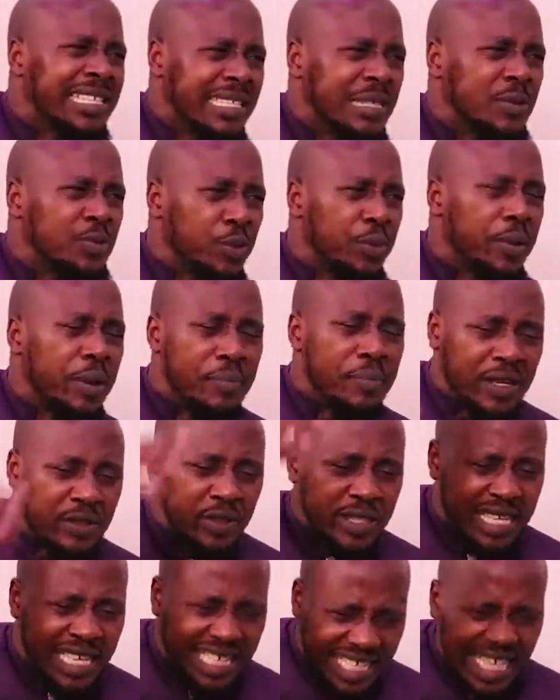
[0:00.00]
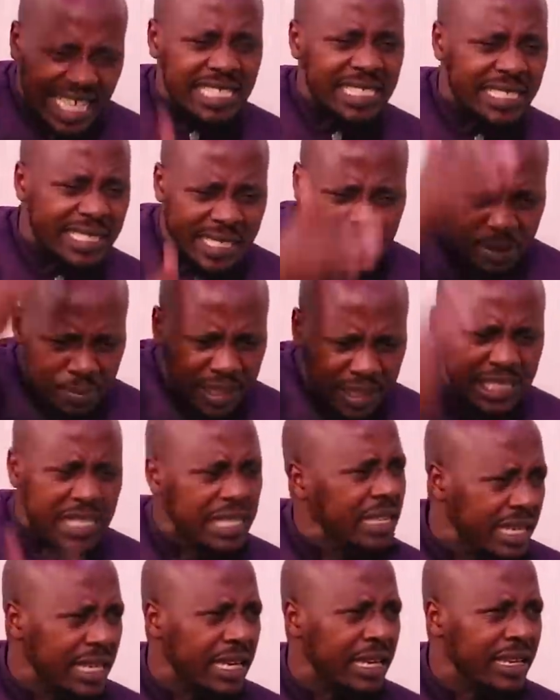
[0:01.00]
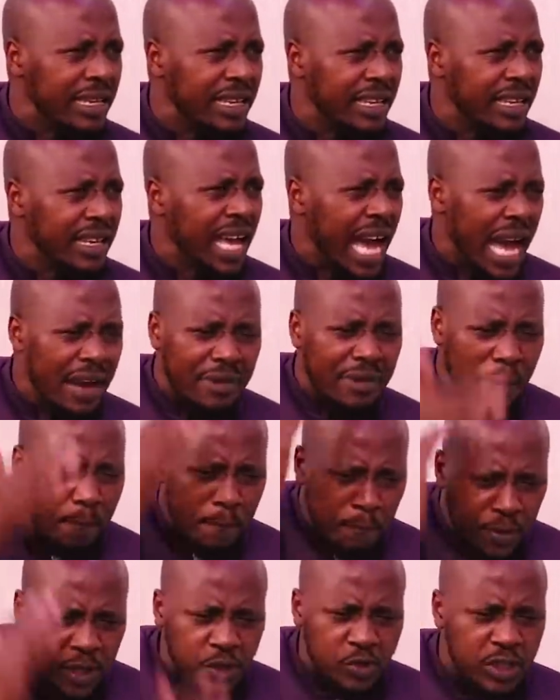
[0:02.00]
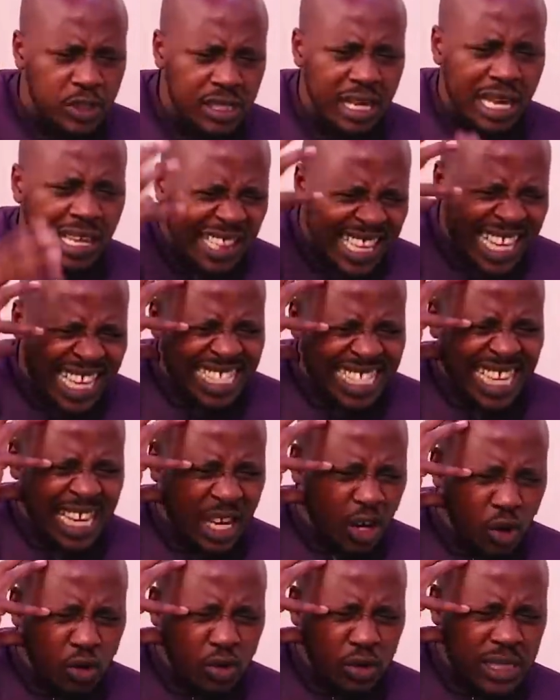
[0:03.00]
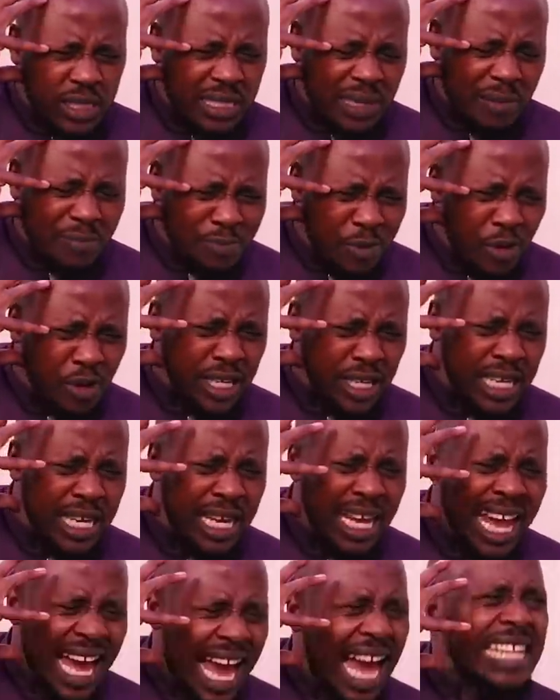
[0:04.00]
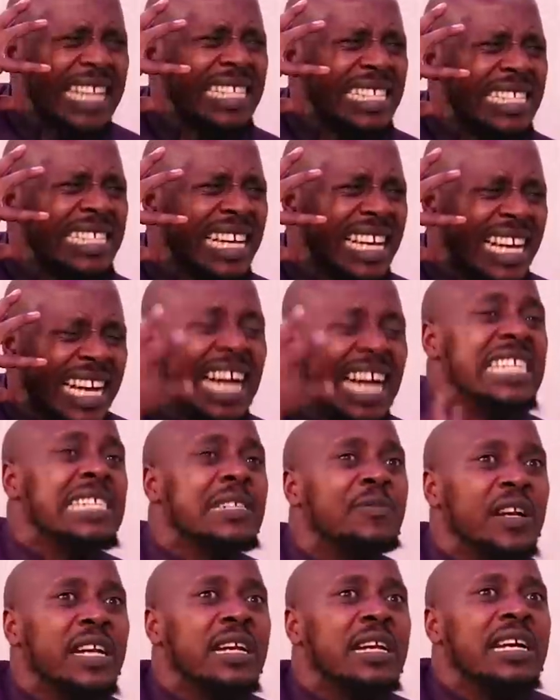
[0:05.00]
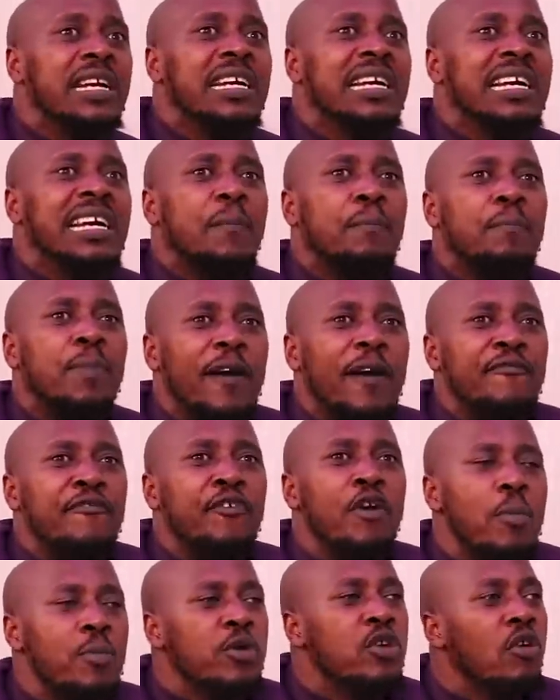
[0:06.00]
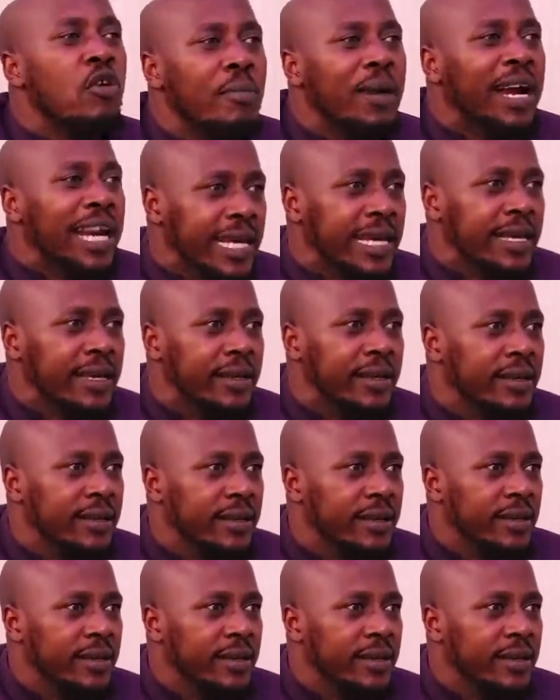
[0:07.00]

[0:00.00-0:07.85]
has this problem. But you're saying narcissists in particular have abused their psychology, their body, until they can't even perform normally.